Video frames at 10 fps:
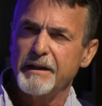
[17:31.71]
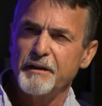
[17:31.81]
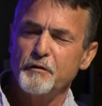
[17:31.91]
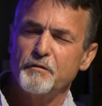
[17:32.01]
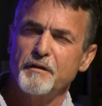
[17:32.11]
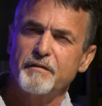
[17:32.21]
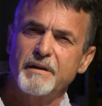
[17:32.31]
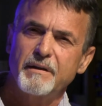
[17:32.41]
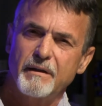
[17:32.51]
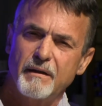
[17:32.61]
getting to
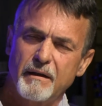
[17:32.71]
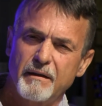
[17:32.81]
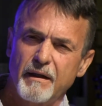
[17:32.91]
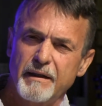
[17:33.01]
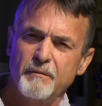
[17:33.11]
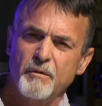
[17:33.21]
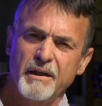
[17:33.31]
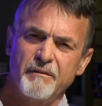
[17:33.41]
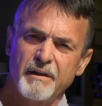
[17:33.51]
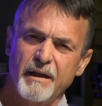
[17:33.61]
50, you know, I think I
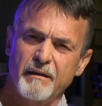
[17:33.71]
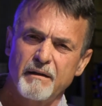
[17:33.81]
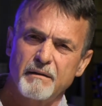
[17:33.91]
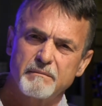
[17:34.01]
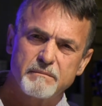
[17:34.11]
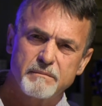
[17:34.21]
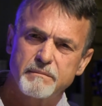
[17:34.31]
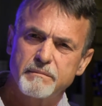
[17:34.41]
did what every other